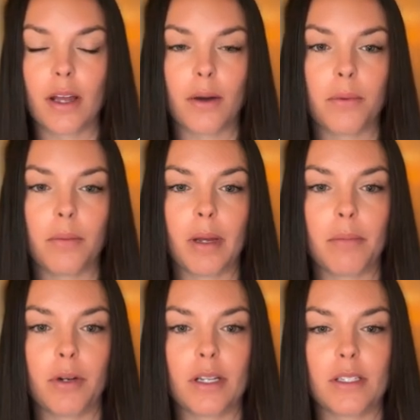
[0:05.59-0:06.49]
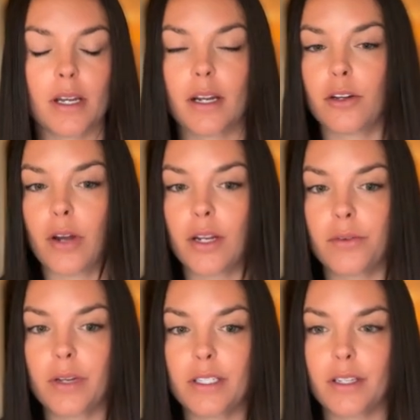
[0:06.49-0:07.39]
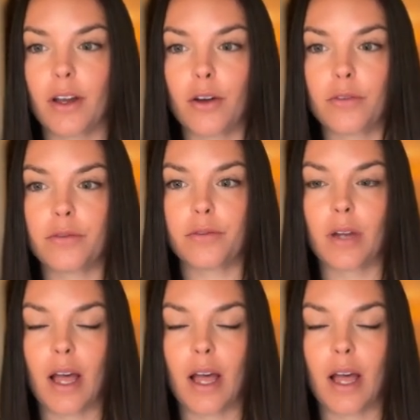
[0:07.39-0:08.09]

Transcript: what might put us at greater risk of